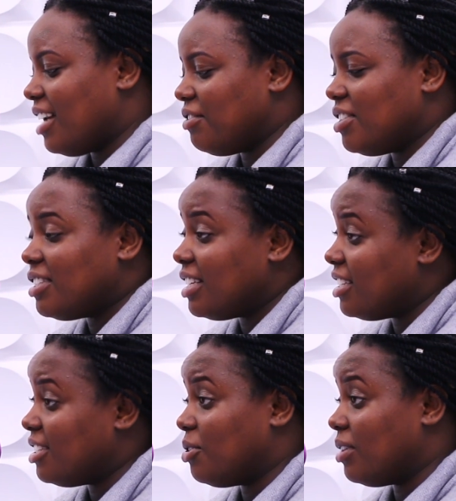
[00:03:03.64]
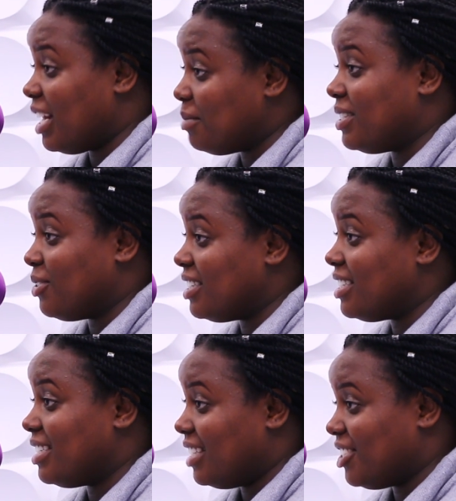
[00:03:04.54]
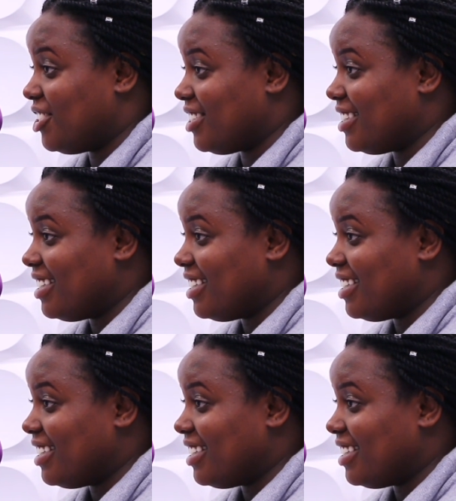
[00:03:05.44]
I've just said she collapsed on stage.